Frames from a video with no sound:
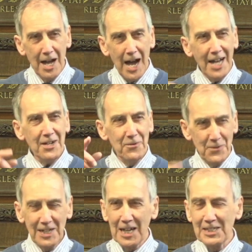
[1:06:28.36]
I didn't
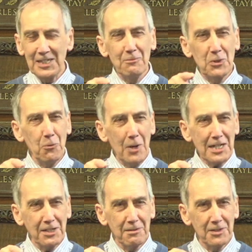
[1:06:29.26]
realize that was
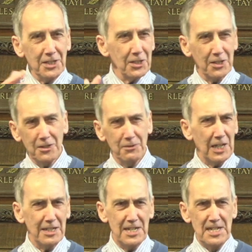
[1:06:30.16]
white. She just thought it was
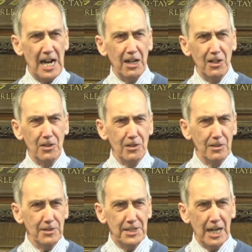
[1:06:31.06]
a
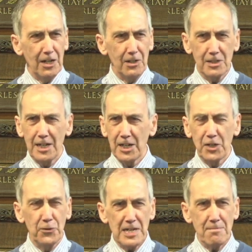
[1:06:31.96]
dull, dull kind of
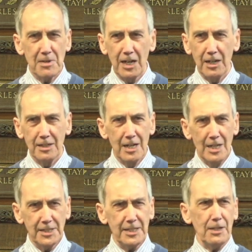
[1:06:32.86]
cream color.
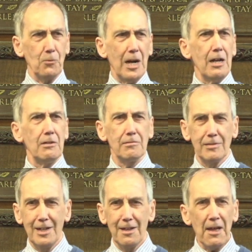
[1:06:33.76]
She said, Wow
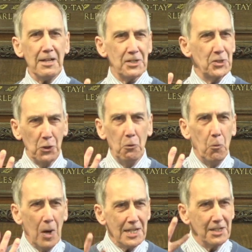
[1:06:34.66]
that is so
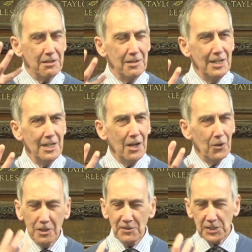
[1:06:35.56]
white.
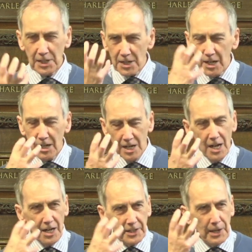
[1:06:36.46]
All of a sudden, her,
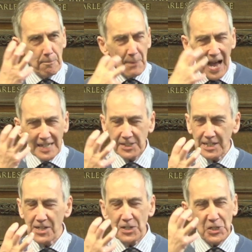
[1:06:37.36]
her
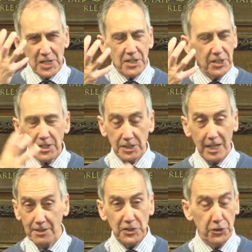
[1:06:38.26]
capacity to see, she just
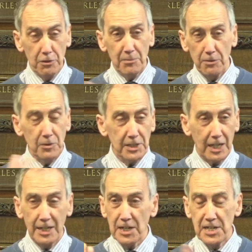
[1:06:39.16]
kind of assumed it was a
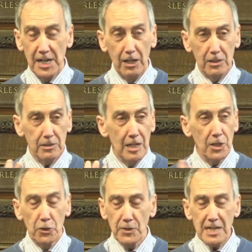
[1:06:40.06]
kind of dull
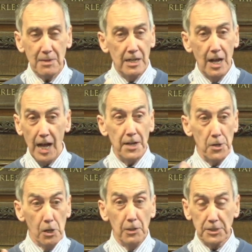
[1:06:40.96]
cream. And, and
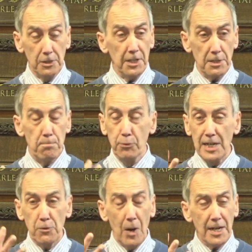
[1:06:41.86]
no, it's not, it's
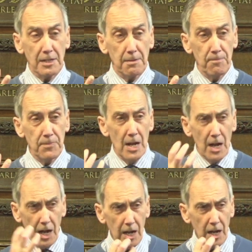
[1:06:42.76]
bright white.
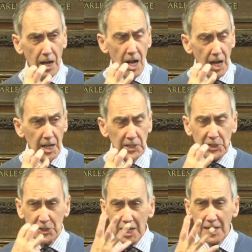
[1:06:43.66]
Her, her
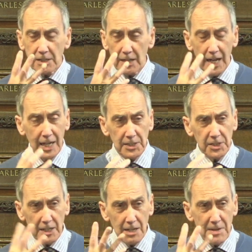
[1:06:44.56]
sight has
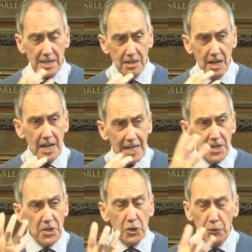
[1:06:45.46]
suddenly been
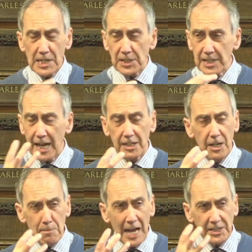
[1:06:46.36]
increased that
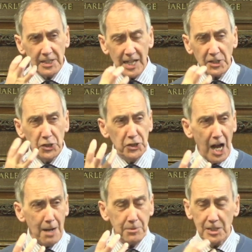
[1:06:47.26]
capacity, that
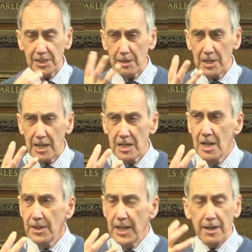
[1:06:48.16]
sharpness, that, that,
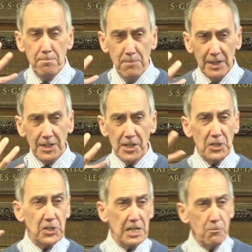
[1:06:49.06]
that ability to
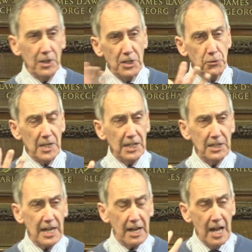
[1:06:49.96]
see what is really
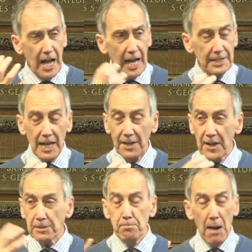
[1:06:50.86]
there. And, and
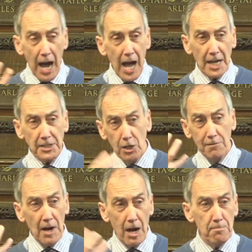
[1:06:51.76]
that's part of
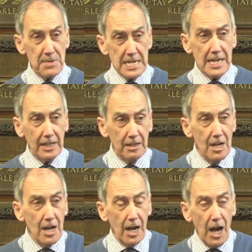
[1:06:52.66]
our being,
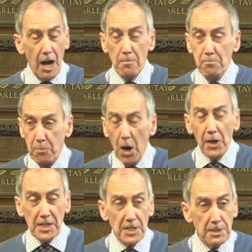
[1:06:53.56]
uh, our
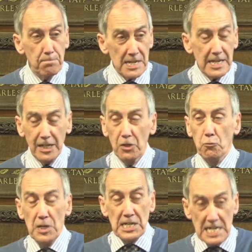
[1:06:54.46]
bodies being
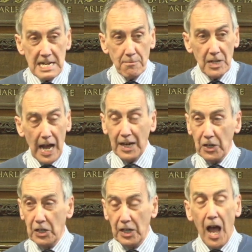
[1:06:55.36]
redeemed. At
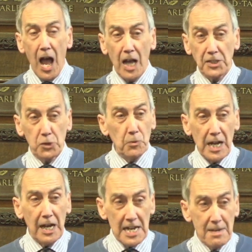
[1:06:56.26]
last, we
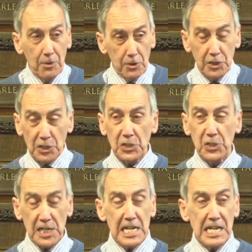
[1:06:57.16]
are able to
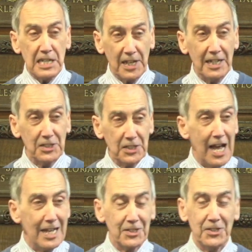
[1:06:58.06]
see things
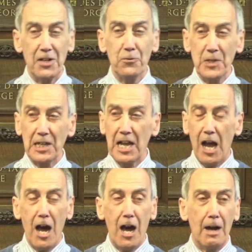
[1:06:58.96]
as they really
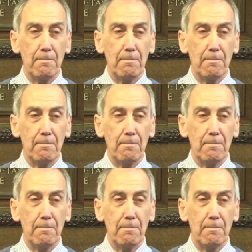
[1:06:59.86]
are.